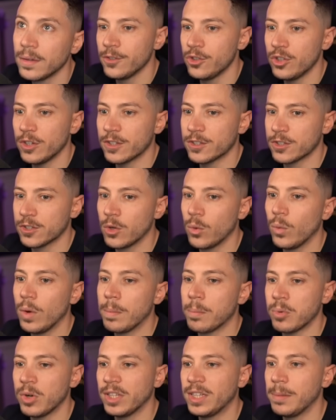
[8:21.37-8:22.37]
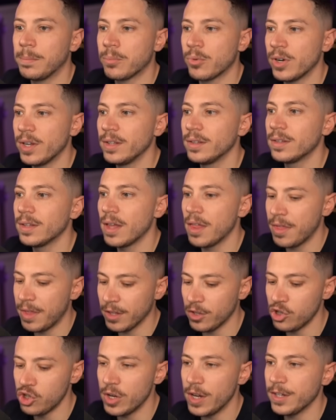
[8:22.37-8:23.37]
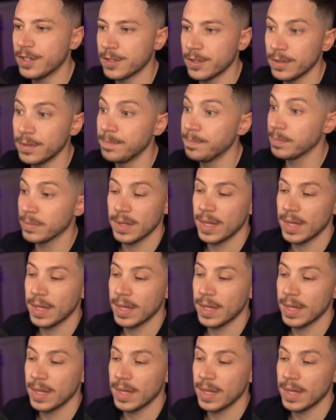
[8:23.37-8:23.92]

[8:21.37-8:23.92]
just so we pretty print the JSON.